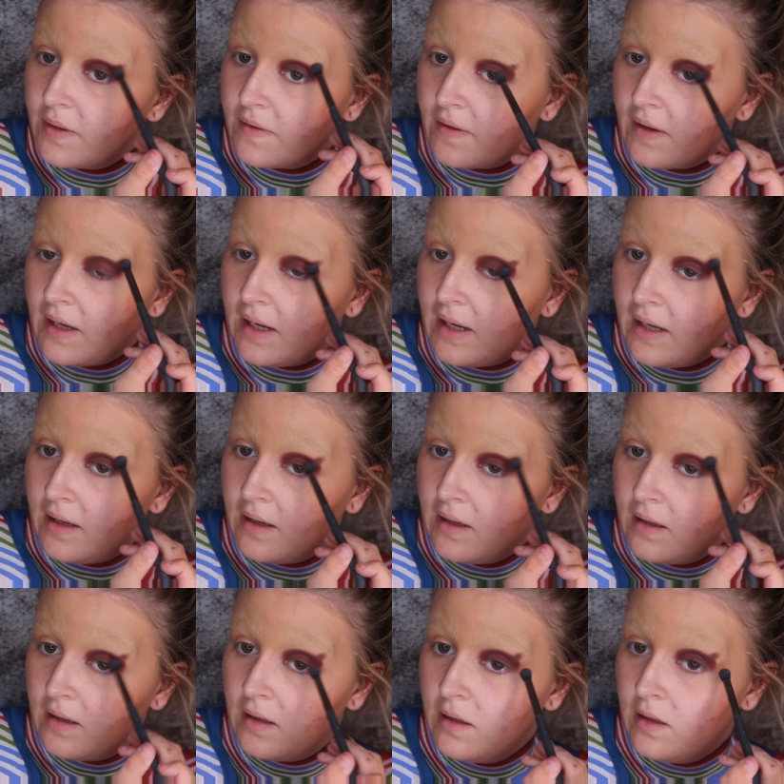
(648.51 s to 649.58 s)
scar.
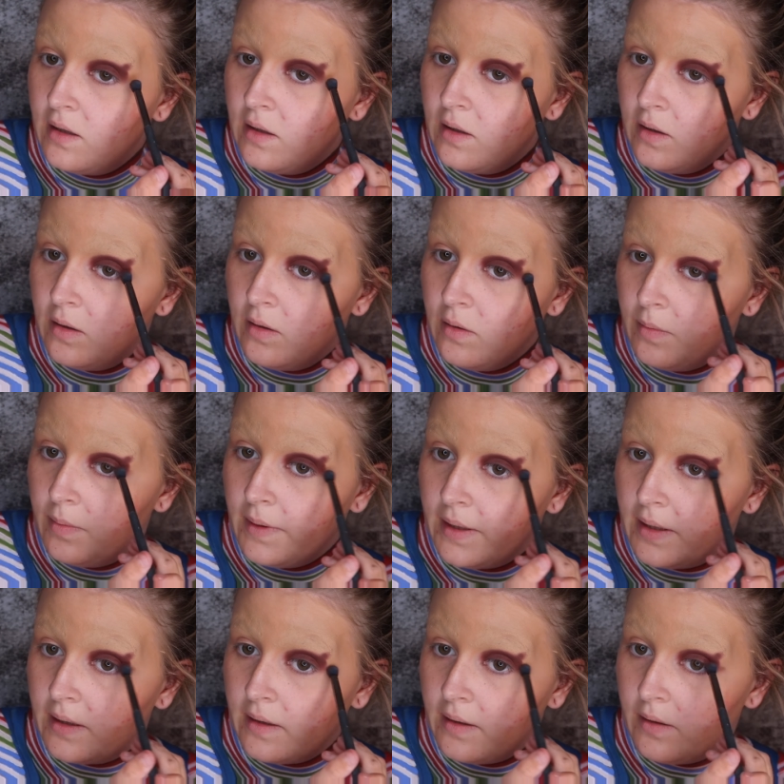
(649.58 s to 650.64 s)
Up
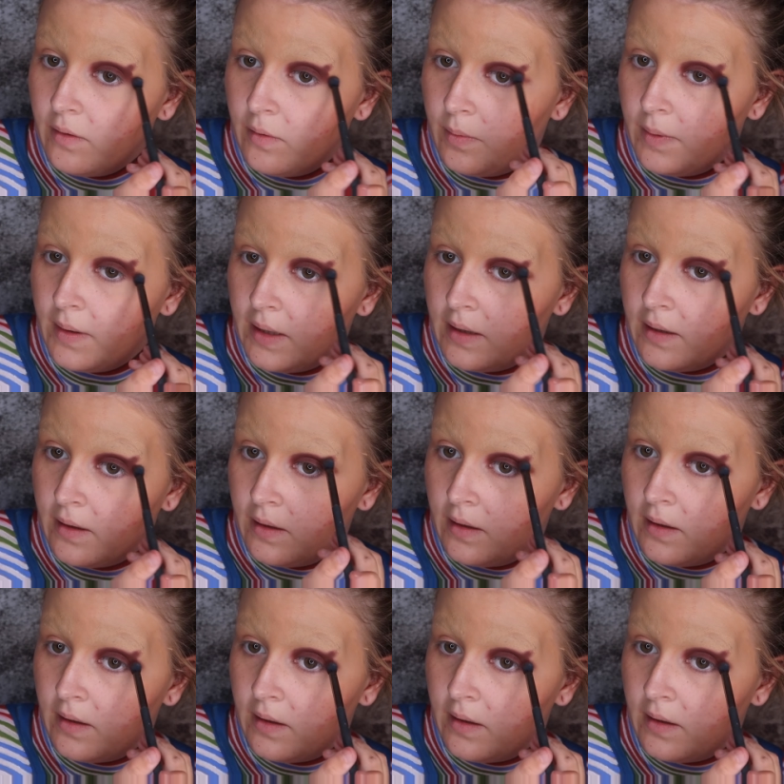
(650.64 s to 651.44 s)
here and up here.